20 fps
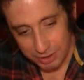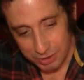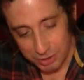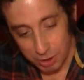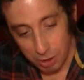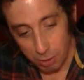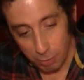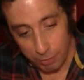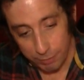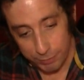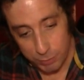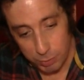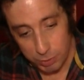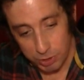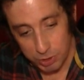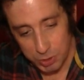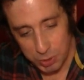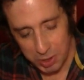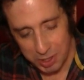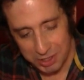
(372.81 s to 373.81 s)
So if you
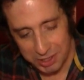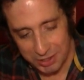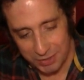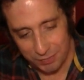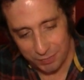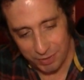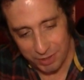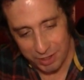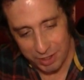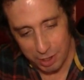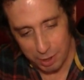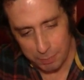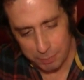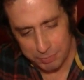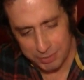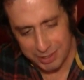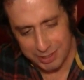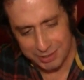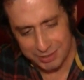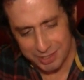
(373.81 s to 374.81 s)
enjoyed this video,
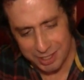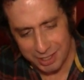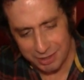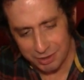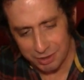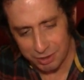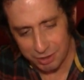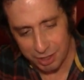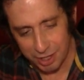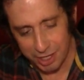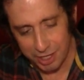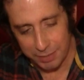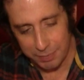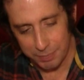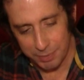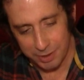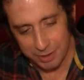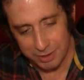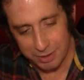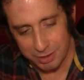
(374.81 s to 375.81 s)
please hit the like
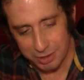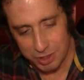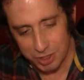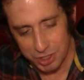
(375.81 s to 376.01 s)
button,